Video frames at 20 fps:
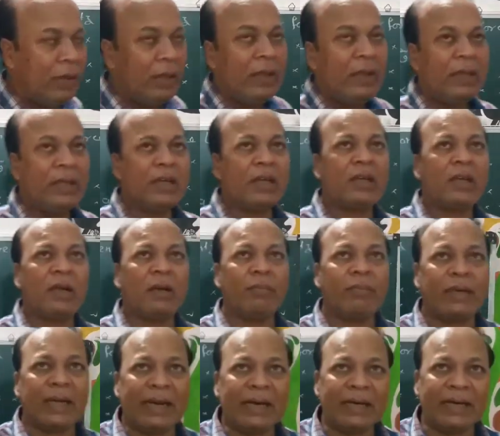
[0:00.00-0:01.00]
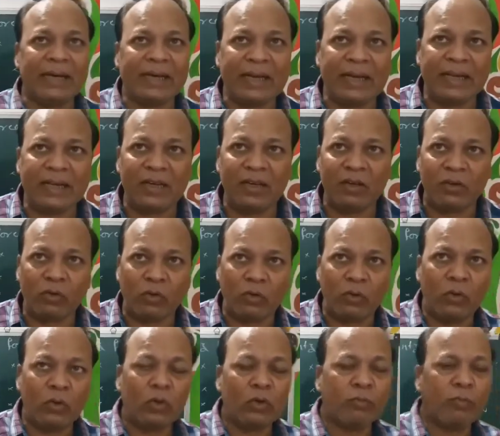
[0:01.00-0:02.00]
This term sin theta is
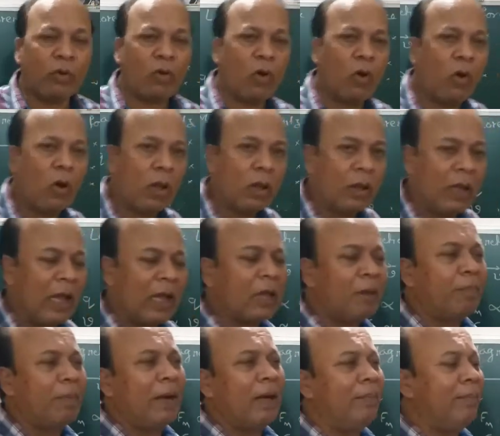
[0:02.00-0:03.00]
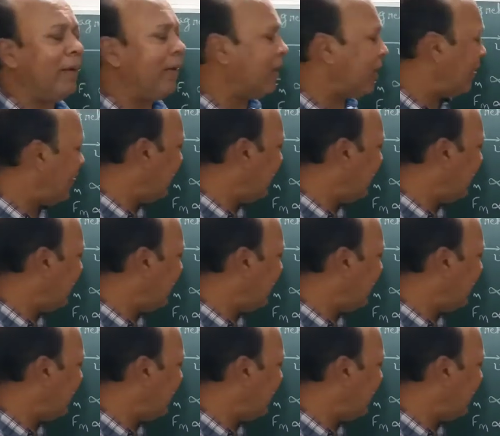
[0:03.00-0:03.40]
introduced because experimentally